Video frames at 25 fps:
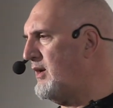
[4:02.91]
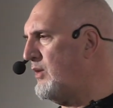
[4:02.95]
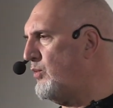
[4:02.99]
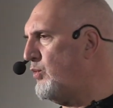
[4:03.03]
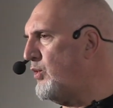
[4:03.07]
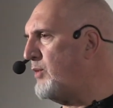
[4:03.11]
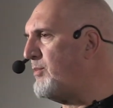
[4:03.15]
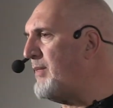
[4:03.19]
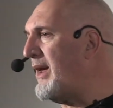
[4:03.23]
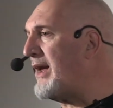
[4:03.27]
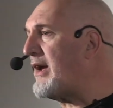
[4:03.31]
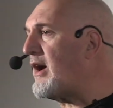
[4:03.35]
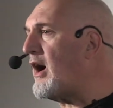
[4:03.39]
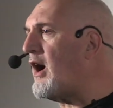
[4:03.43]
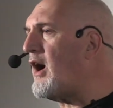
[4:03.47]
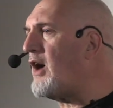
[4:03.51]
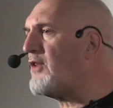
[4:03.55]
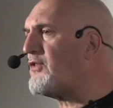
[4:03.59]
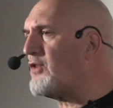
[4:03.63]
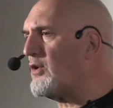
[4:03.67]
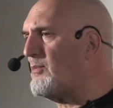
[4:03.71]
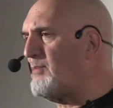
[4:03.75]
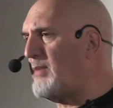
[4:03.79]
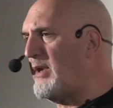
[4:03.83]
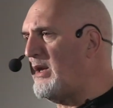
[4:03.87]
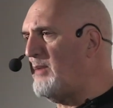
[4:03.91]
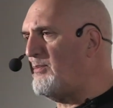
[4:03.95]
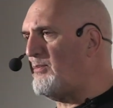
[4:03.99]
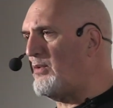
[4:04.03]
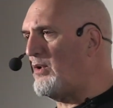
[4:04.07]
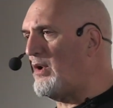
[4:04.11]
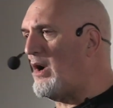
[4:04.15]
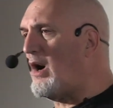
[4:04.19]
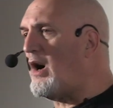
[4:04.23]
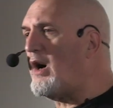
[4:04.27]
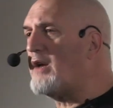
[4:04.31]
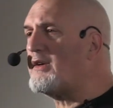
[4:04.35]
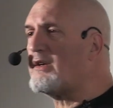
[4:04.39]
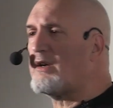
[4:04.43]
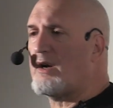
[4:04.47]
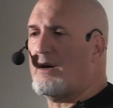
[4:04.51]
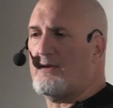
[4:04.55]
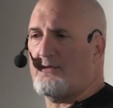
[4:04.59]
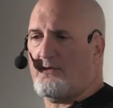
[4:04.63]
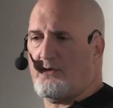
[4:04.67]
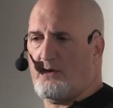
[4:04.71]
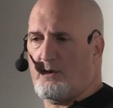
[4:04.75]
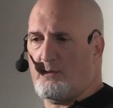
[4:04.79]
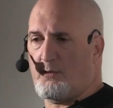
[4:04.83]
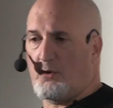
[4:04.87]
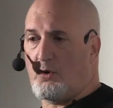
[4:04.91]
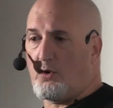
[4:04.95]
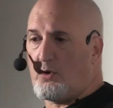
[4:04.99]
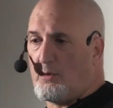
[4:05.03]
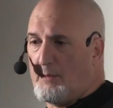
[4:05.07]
would make other people uncomfortable,